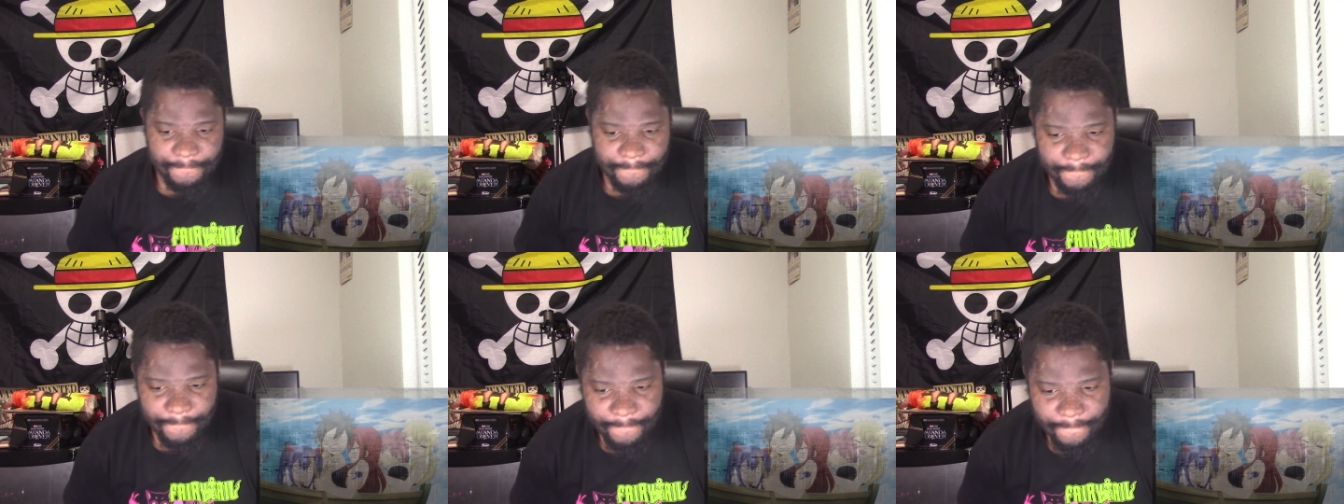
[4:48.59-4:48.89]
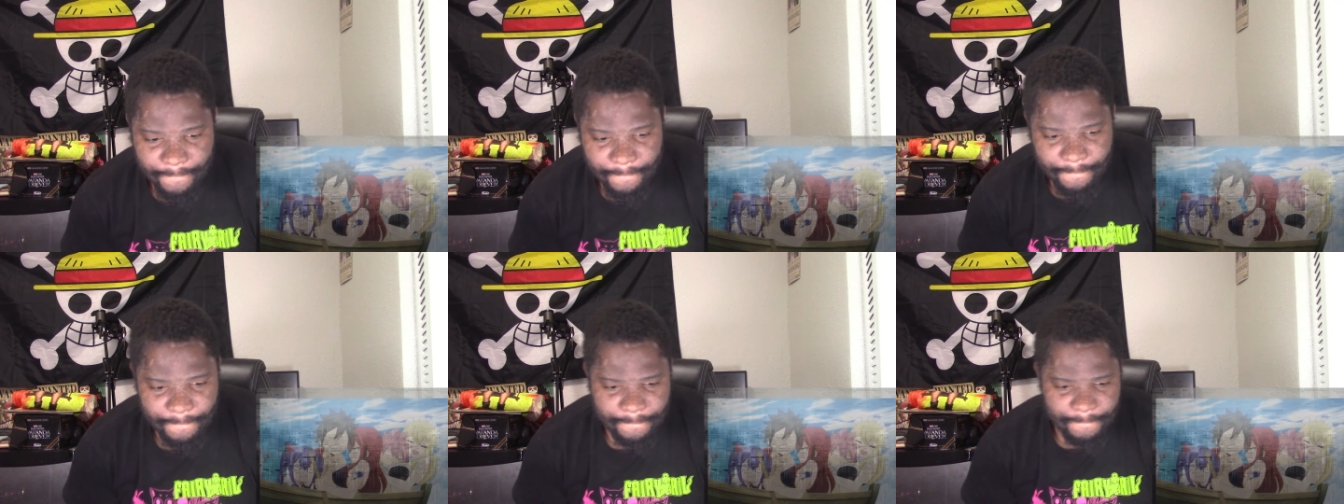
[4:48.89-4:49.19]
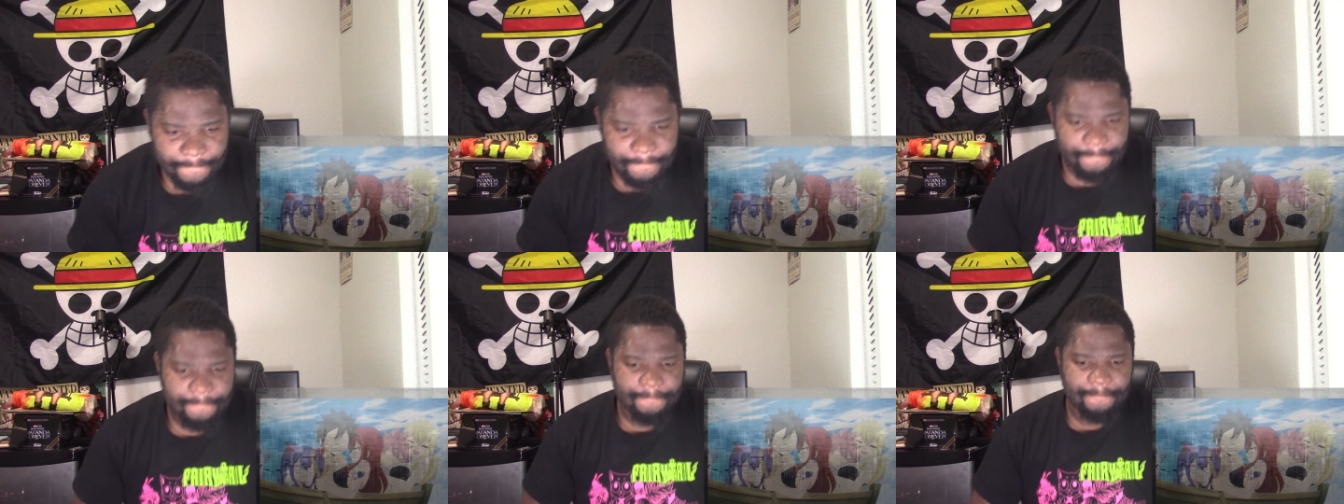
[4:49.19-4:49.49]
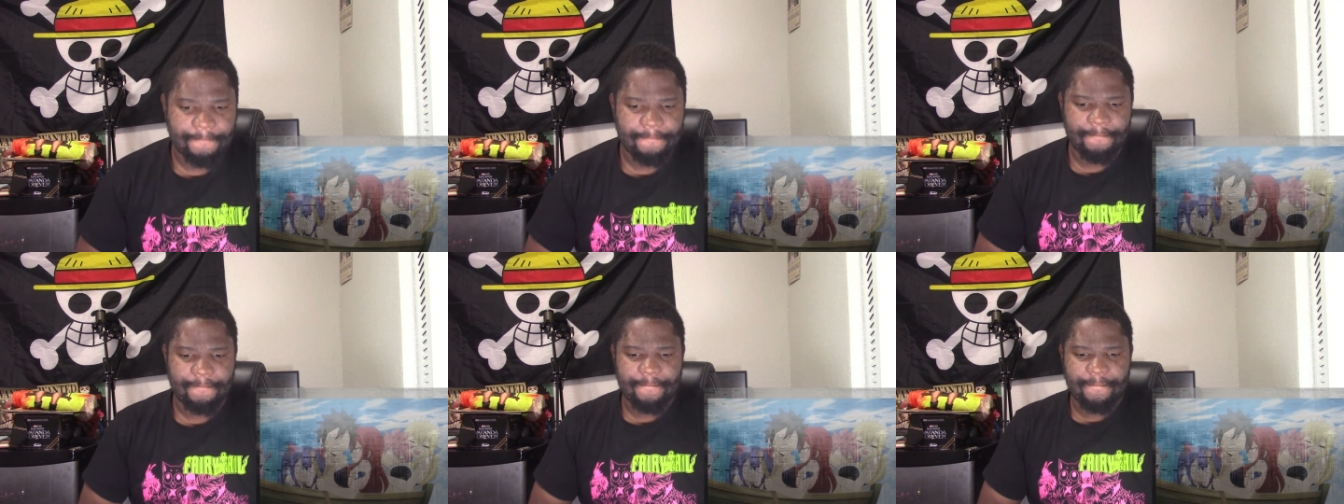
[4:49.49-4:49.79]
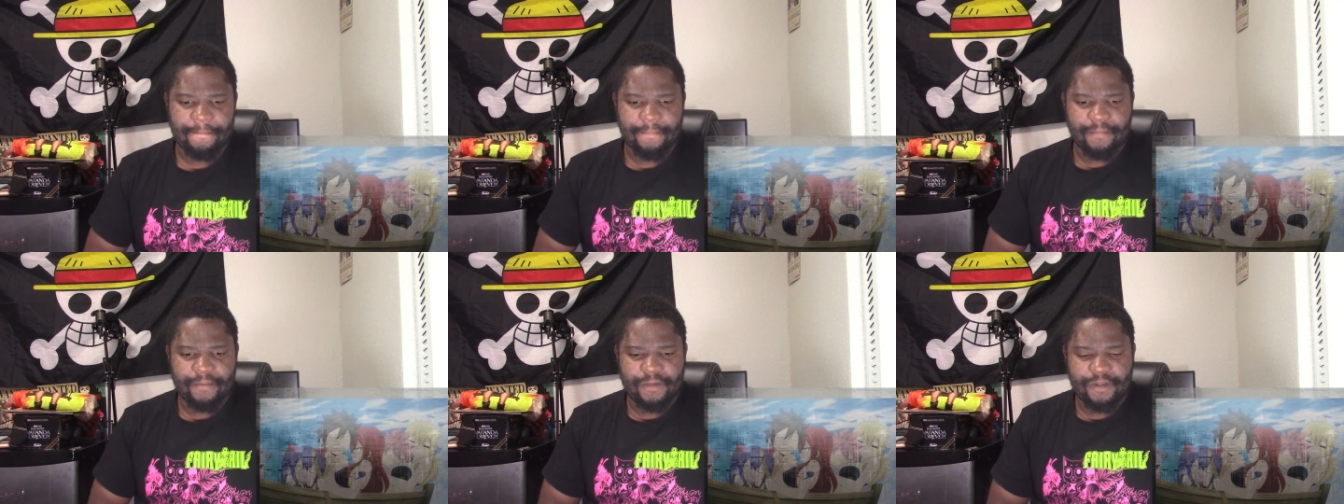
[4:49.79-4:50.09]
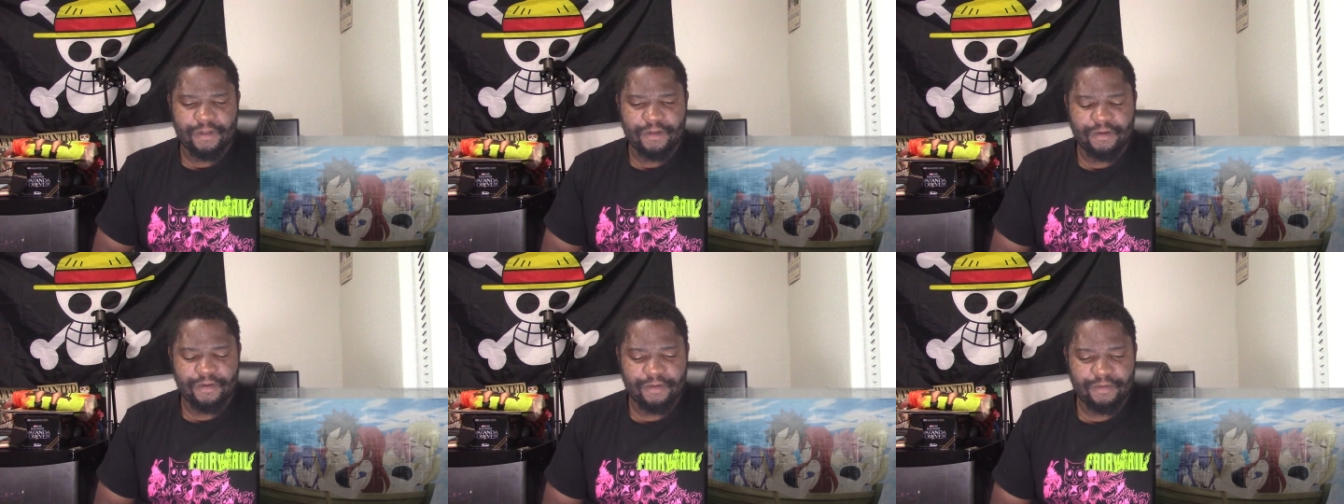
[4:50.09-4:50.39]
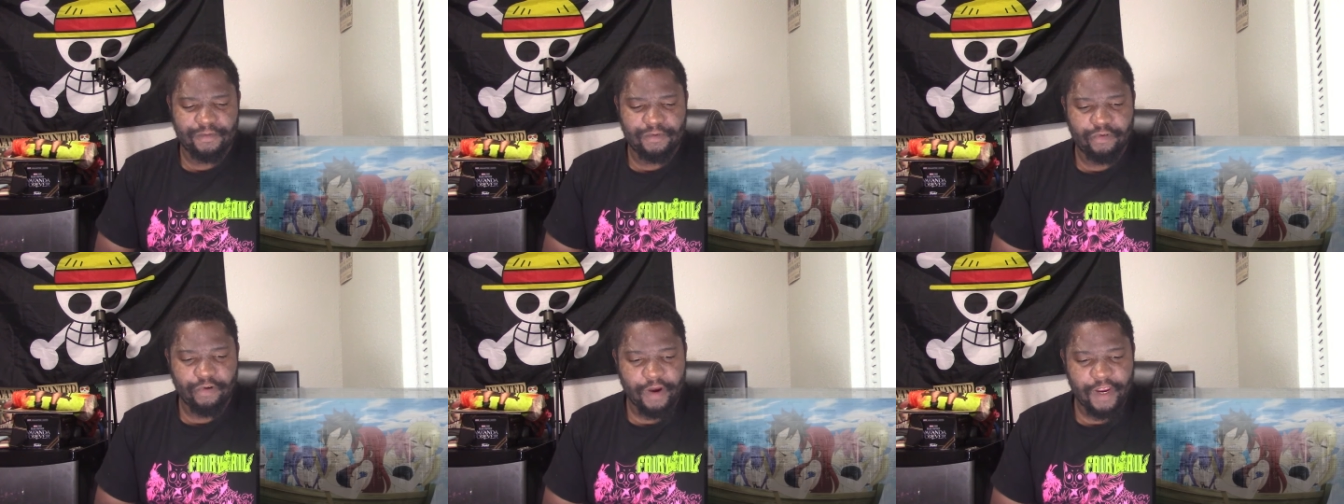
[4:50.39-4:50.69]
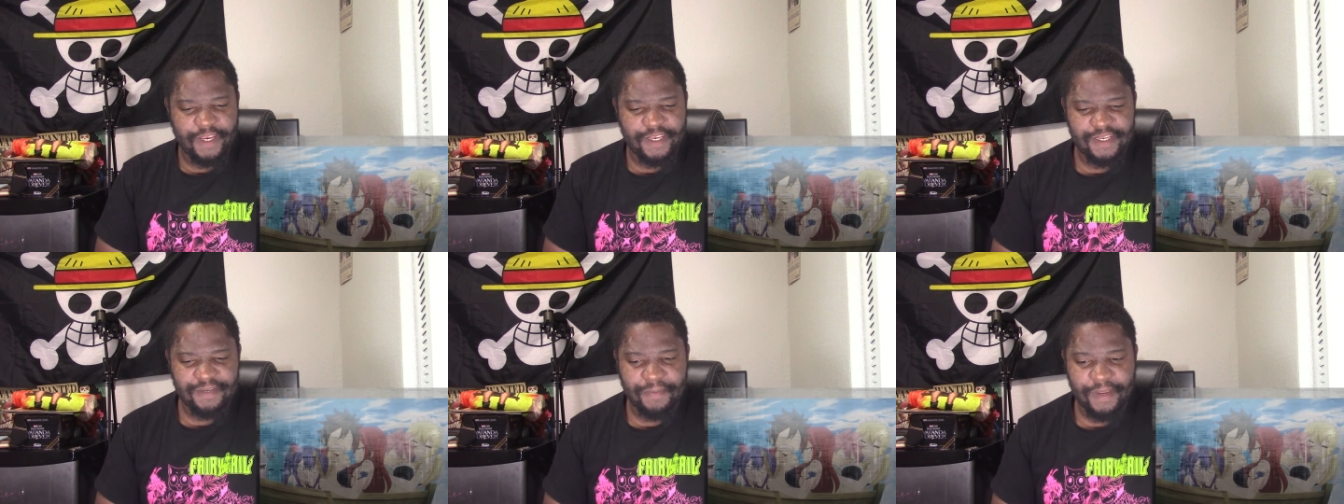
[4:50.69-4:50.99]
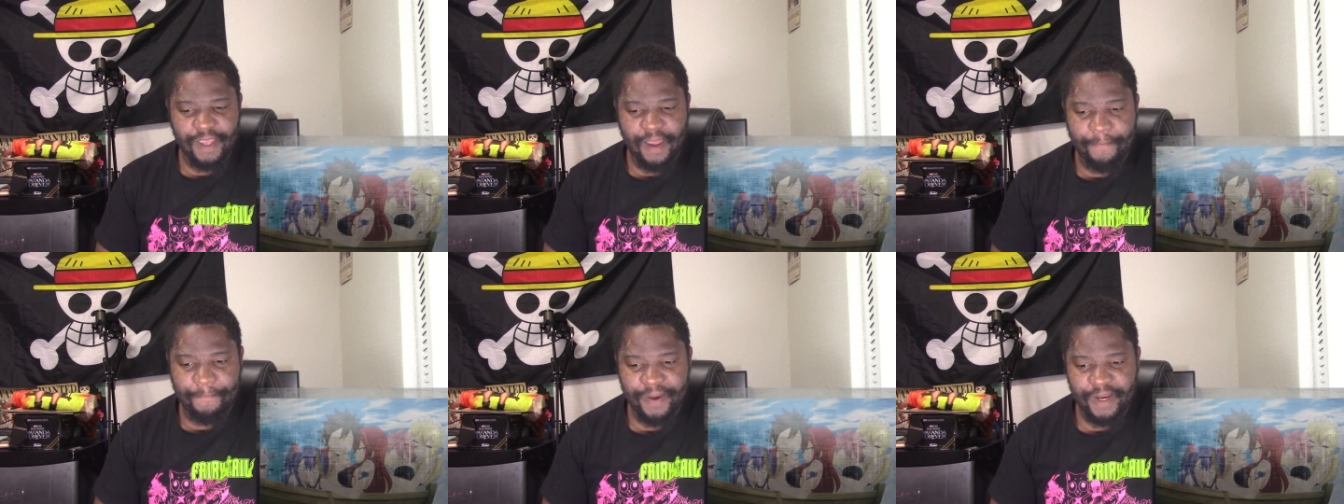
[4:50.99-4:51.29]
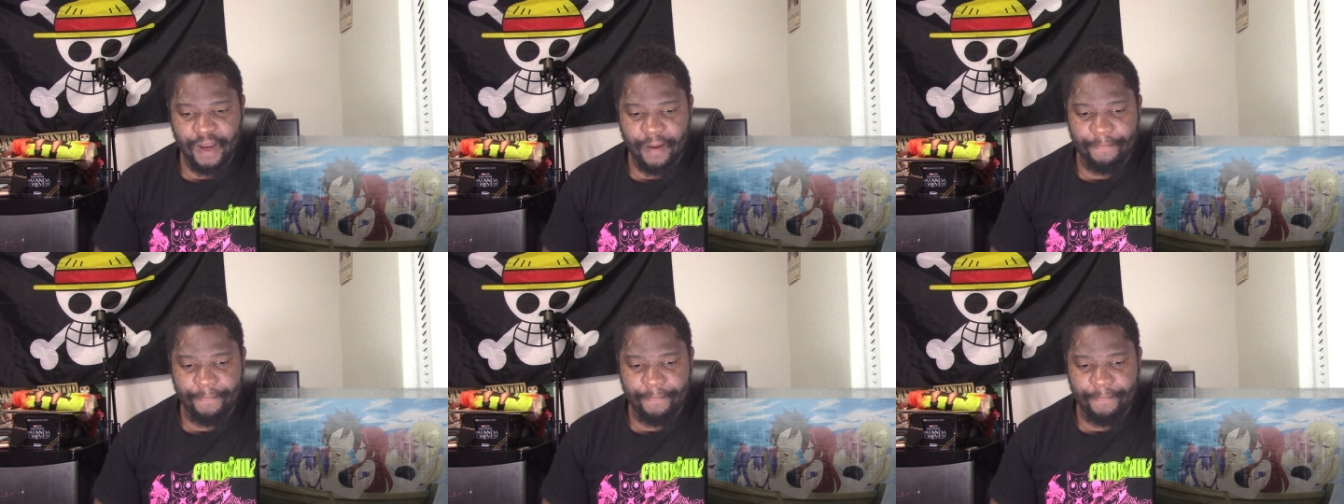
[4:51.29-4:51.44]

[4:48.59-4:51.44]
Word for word: clear we're over capacity. Gray, just make a bigger